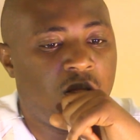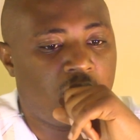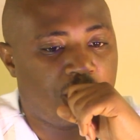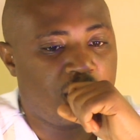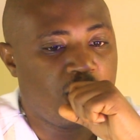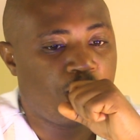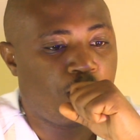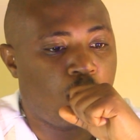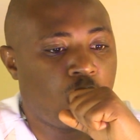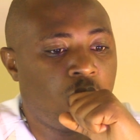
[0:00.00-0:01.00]

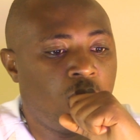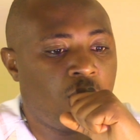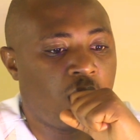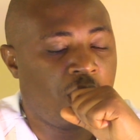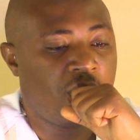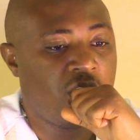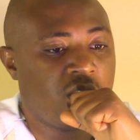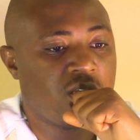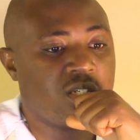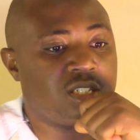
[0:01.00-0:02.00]
rainfall, then
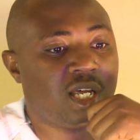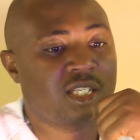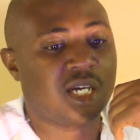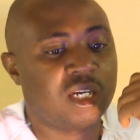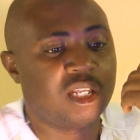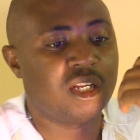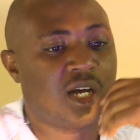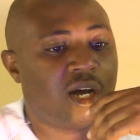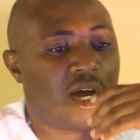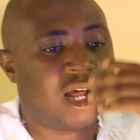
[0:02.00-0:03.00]
in such an
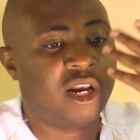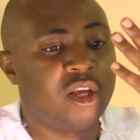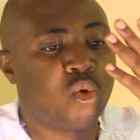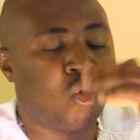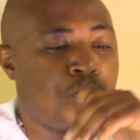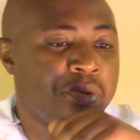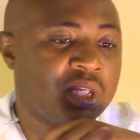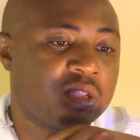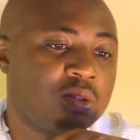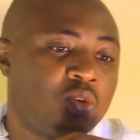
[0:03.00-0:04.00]
area, early cropping
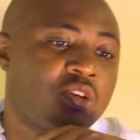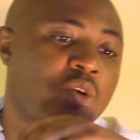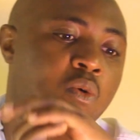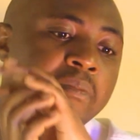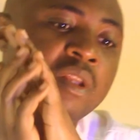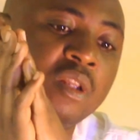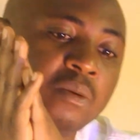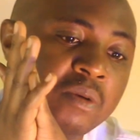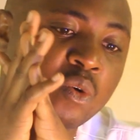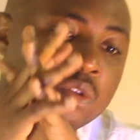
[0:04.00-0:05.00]
is not
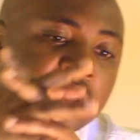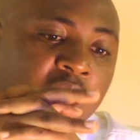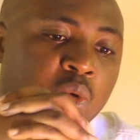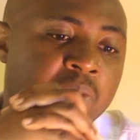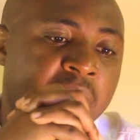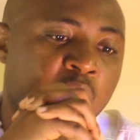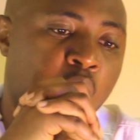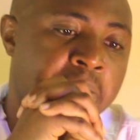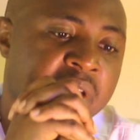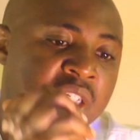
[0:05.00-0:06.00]
recommended, because there will be a
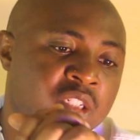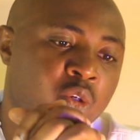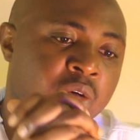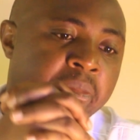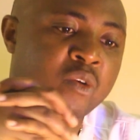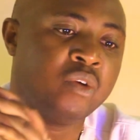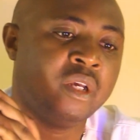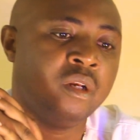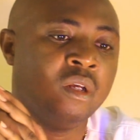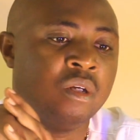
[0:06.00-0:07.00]
competition
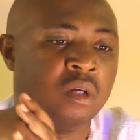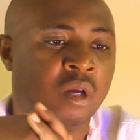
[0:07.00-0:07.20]
between